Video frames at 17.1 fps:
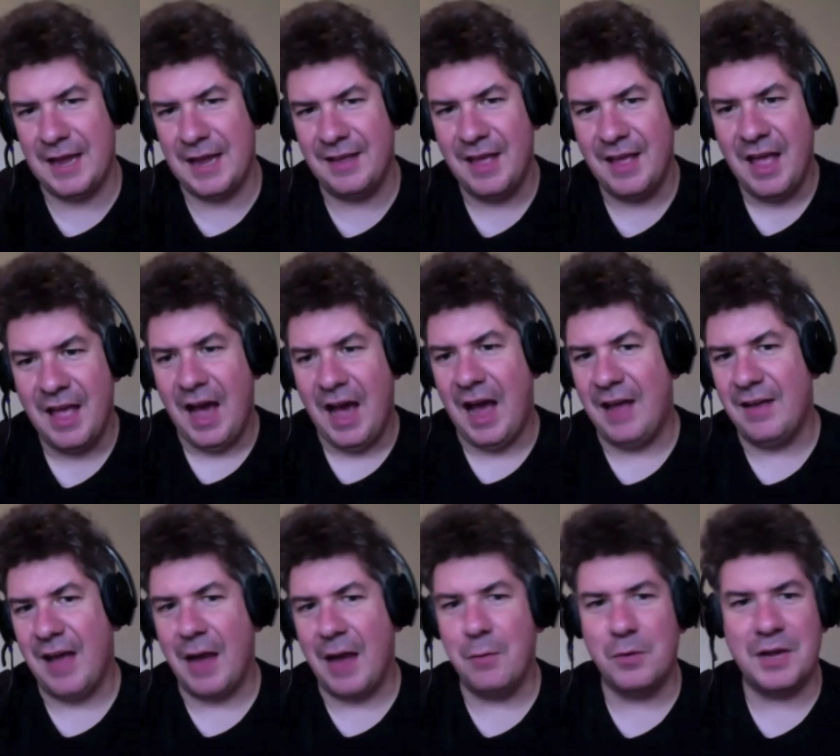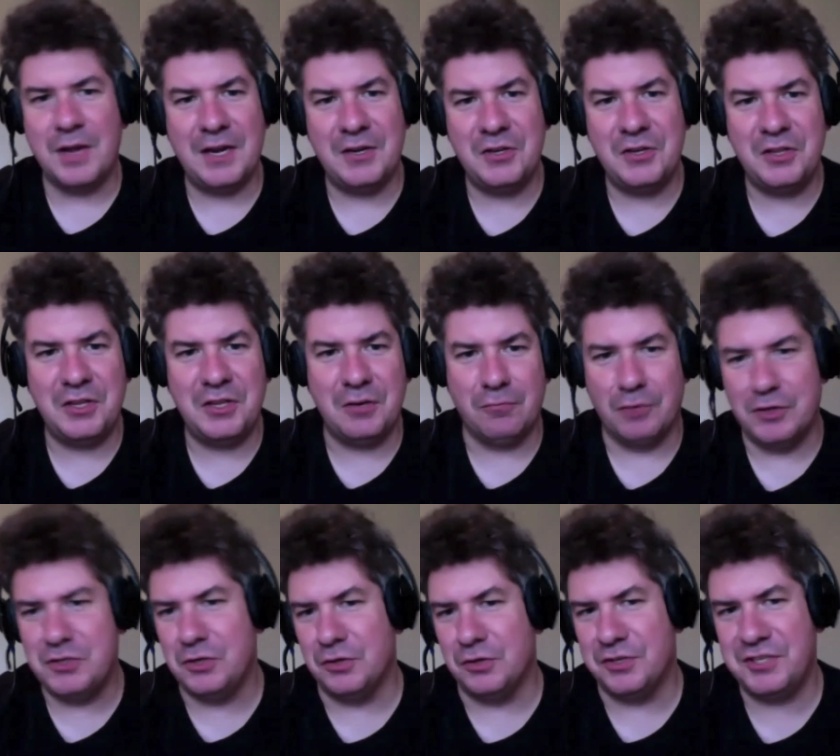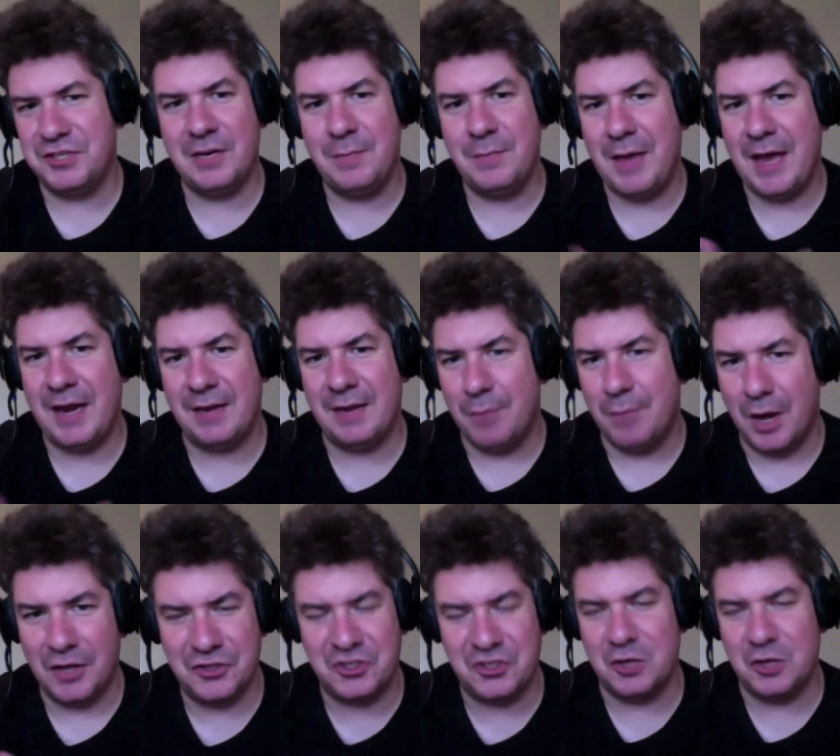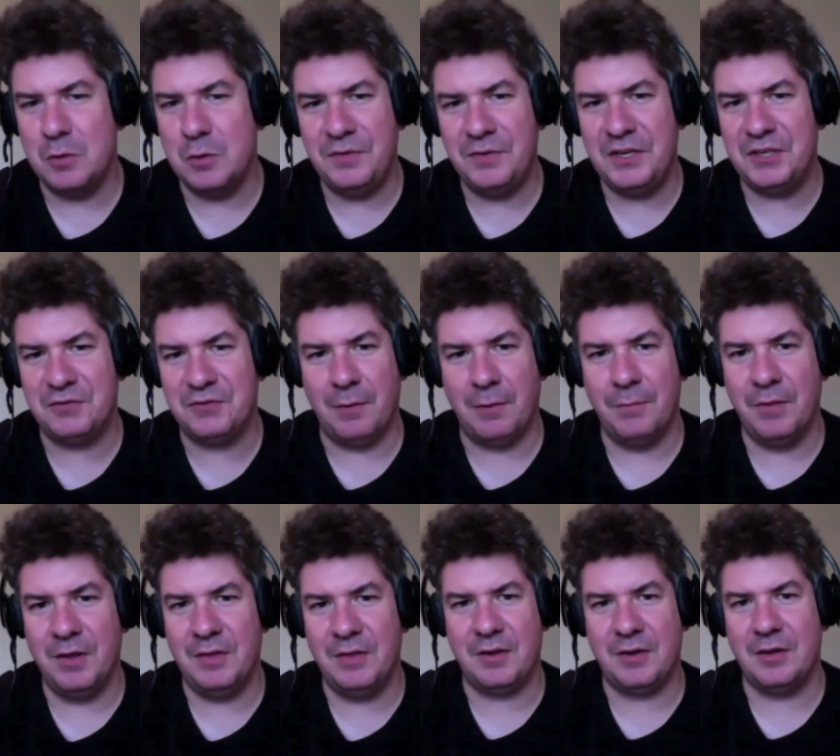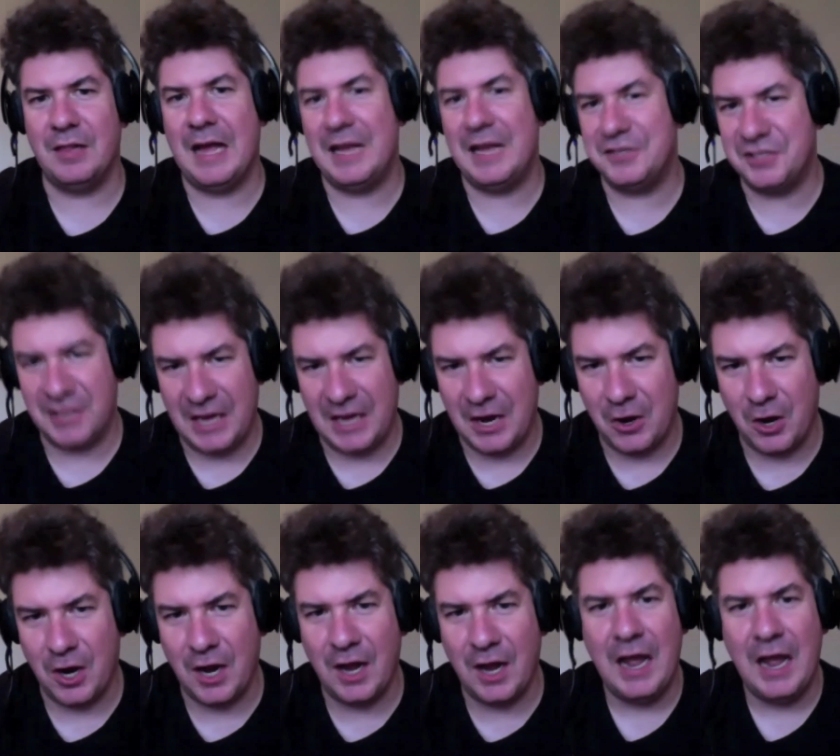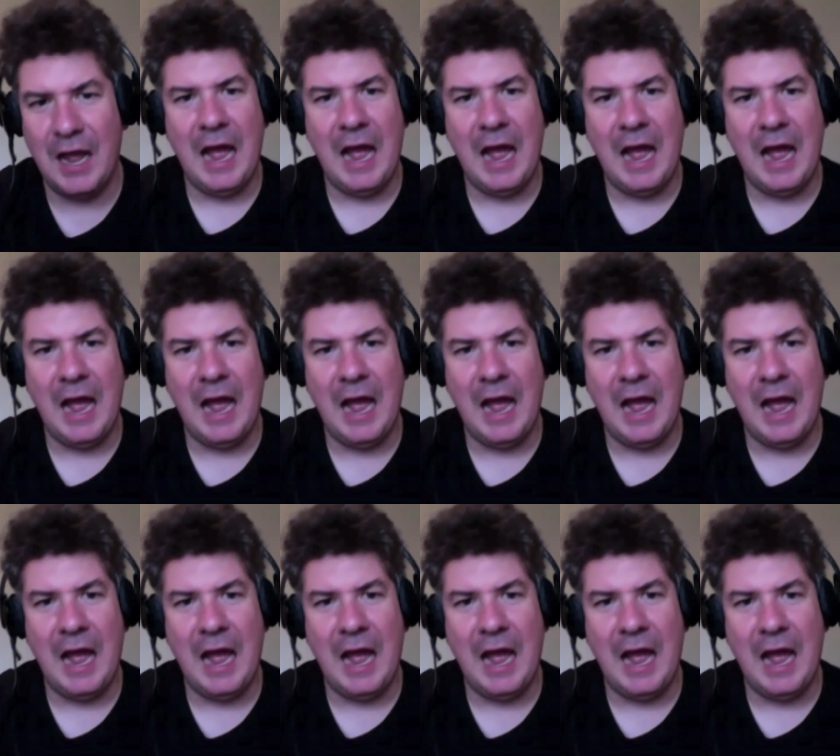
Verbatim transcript: I, I, I will get into the original cinematic monster movies from the the classic era.